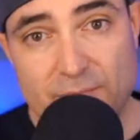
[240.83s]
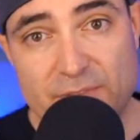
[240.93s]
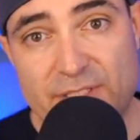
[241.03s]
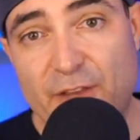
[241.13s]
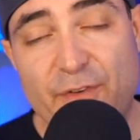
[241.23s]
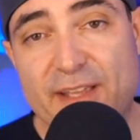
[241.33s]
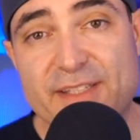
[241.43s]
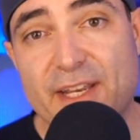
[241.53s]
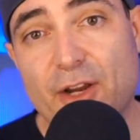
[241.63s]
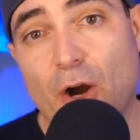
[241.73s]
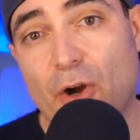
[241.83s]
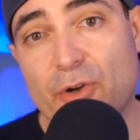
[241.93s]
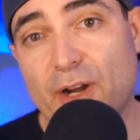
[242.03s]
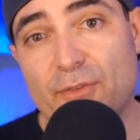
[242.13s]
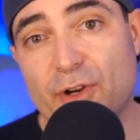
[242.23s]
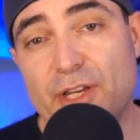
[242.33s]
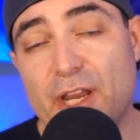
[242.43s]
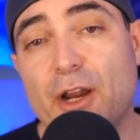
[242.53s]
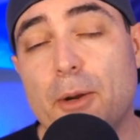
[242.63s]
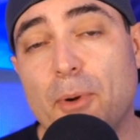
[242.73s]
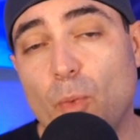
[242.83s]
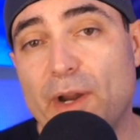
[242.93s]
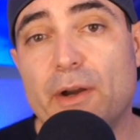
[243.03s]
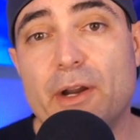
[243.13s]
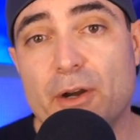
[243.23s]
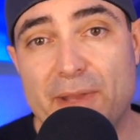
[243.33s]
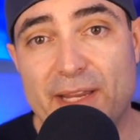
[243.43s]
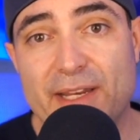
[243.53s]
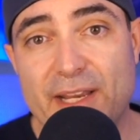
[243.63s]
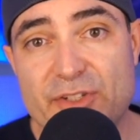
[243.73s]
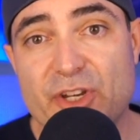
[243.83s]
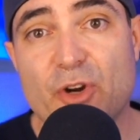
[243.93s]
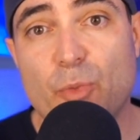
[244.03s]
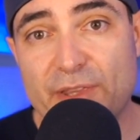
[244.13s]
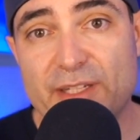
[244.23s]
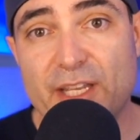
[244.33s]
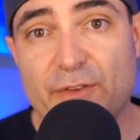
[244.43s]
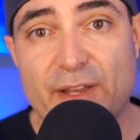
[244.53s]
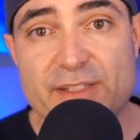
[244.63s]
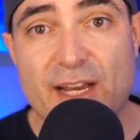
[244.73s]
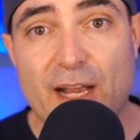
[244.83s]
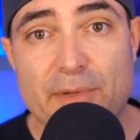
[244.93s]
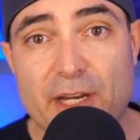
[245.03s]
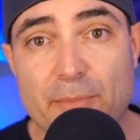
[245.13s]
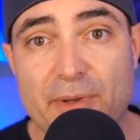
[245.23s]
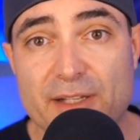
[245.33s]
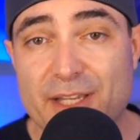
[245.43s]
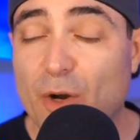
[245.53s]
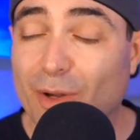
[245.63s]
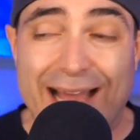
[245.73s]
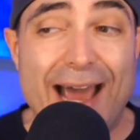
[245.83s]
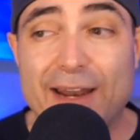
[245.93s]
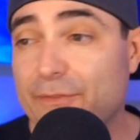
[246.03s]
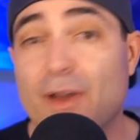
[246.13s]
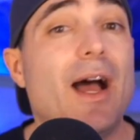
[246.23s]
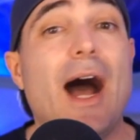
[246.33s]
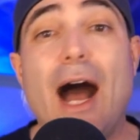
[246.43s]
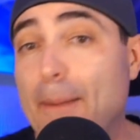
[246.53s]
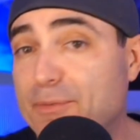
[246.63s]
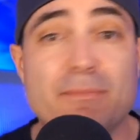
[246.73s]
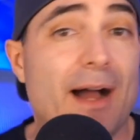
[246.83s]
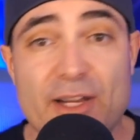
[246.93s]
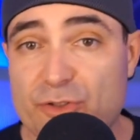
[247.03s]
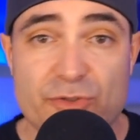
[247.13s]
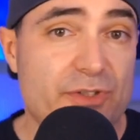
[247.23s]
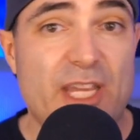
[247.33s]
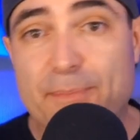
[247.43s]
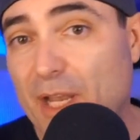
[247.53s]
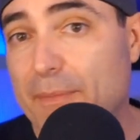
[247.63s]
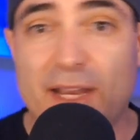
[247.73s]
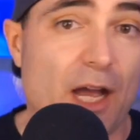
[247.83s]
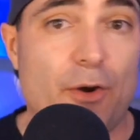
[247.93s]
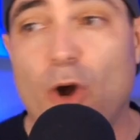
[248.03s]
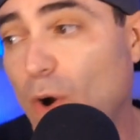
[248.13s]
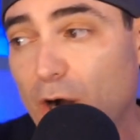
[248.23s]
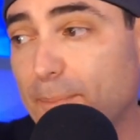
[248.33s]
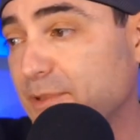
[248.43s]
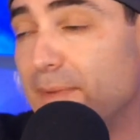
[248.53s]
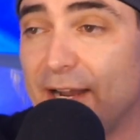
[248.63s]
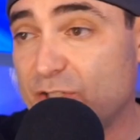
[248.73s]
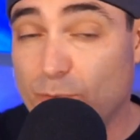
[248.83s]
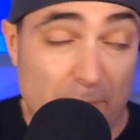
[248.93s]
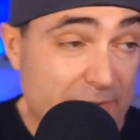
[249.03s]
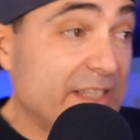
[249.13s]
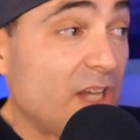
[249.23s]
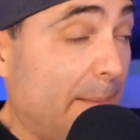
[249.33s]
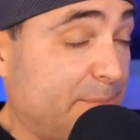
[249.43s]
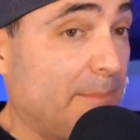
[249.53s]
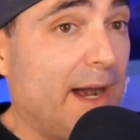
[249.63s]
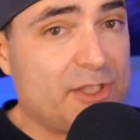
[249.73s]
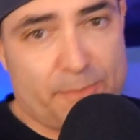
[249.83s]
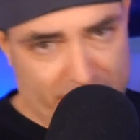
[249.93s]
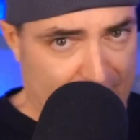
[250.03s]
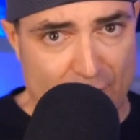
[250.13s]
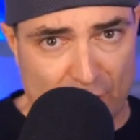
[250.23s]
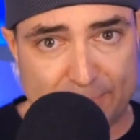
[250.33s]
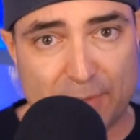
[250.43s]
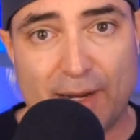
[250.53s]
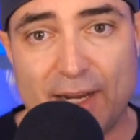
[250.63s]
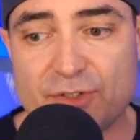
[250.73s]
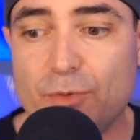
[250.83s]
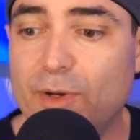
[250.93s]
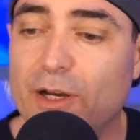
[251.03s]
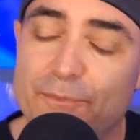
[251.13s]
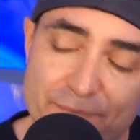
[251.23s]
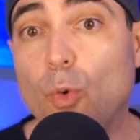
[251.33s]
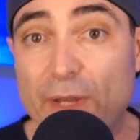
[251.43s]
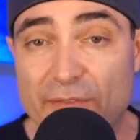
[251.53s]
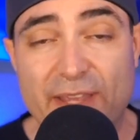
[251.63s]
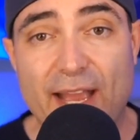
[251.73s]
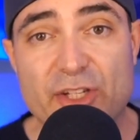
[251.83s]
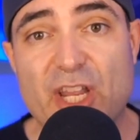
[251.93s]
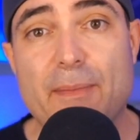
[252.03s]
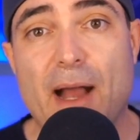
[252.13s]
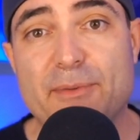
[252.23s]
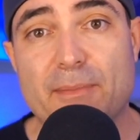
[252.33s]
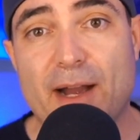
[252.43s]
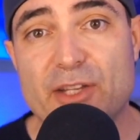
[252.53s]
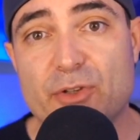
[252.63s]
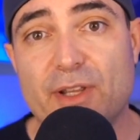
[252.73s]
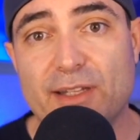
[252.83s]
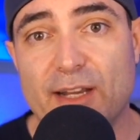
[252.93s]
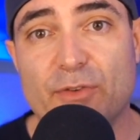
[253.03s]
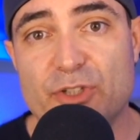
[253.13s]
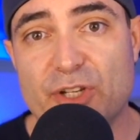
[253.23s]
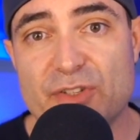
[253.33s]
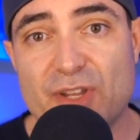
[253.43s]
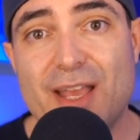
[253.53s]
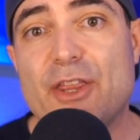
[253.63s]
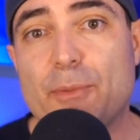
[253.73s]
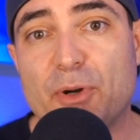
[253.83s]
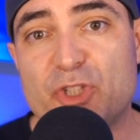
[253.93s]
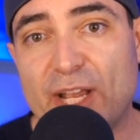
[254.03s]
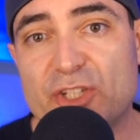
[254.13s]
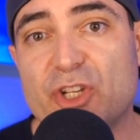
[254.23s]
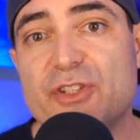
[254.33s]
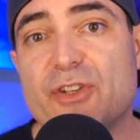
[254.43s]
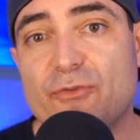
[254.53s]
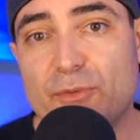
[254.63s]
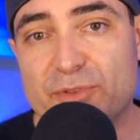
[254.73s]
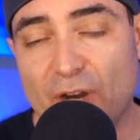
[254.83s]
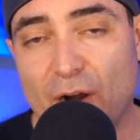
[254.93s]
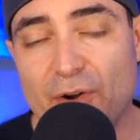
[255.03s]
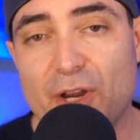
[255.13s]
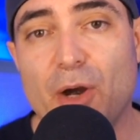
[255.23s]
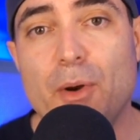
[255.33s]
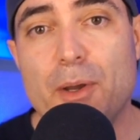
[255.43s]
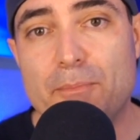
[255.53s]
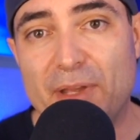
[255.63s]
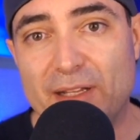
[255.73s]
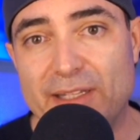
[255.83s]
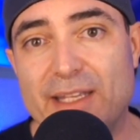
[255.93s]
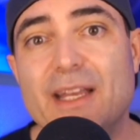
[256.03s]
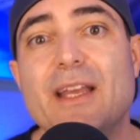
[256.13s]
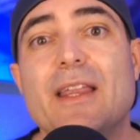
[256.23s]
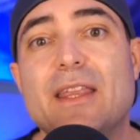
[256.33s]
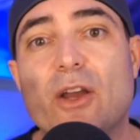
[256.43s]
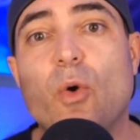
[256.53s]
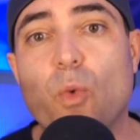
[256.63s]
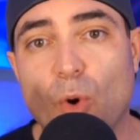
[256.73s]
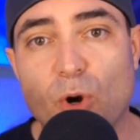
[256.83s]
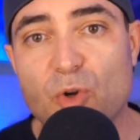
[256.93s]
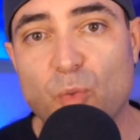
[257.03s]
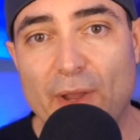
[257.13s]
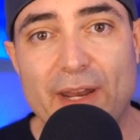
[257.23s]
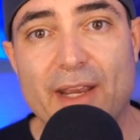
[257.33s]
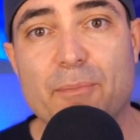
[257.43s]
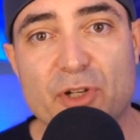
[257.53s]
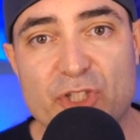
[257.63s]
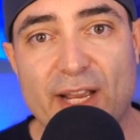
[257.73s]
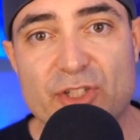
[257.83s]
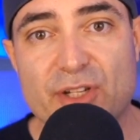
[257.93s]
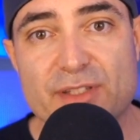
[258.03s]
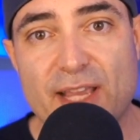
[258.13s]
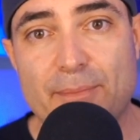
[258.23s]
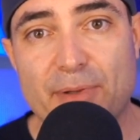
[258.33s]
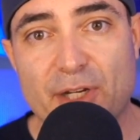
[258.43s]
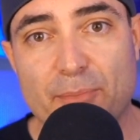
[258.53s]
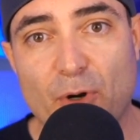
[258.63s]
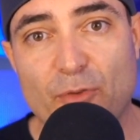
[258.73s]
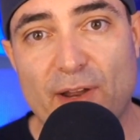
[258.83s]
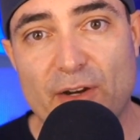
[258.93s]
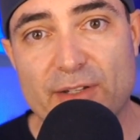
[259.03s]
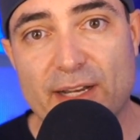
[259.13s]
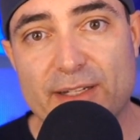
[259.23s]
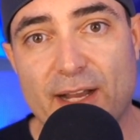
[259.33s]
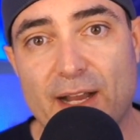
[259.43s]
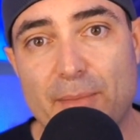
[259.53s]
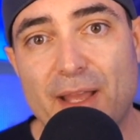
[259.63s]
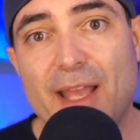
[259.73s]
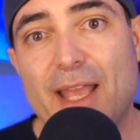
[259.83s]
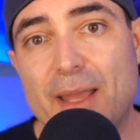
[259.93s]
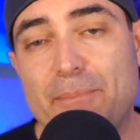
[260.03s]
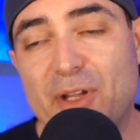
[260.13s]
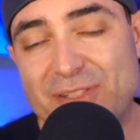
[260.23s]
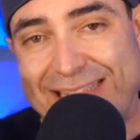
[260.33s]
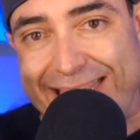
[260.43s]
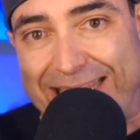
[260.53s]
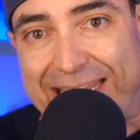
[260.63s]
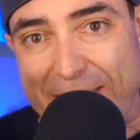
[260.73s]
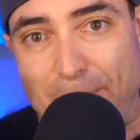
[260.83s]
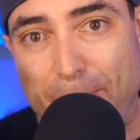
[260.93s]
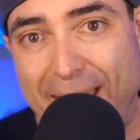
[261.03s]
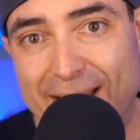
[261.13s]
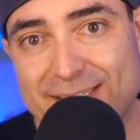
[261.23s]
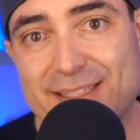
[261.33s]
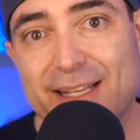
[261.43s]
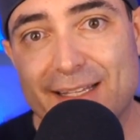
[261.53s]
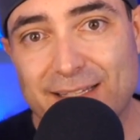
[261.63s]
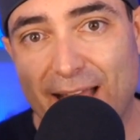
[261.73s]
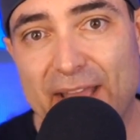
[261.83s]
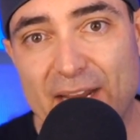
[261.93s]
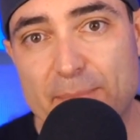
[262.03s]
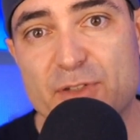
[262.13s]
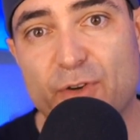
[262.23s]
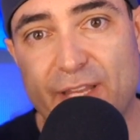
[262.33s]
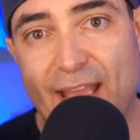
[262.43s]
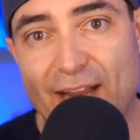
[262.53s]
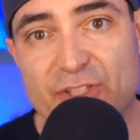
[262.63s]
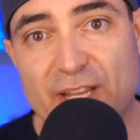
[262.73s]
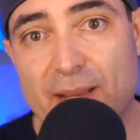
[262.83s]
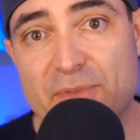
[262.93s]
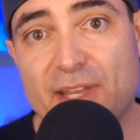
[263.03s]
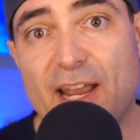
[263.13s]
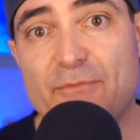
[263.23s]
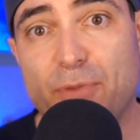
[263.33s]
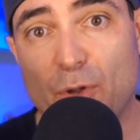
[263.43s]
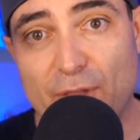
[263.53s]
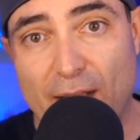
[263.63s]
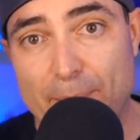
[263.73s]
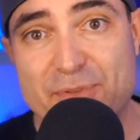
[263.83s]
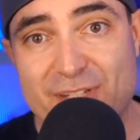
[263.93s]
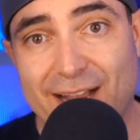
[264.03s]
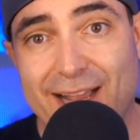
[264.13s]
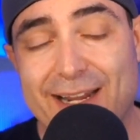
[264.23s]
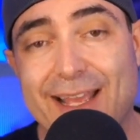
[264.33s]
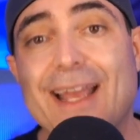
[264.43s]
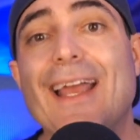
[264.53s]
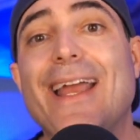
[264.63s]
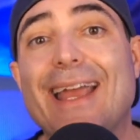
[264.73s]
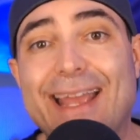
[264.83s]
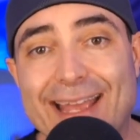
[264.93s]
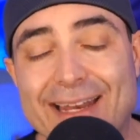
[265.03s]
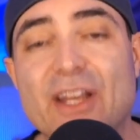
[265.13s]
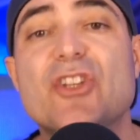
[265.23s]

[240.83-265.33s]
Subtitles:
DFS getting harder every year, but we're here to make it easier with the DFS Dominator, because I know a lot of optimizers keep coming out. Oh, our optimizer. What about this optimizer, but that optimizer? Well, we have a cash game optimizer that leverages the projections from Dario, Billy, the award-winning projections at PlayerProfiler.com, and builds the best lineups for cash games that have both upside and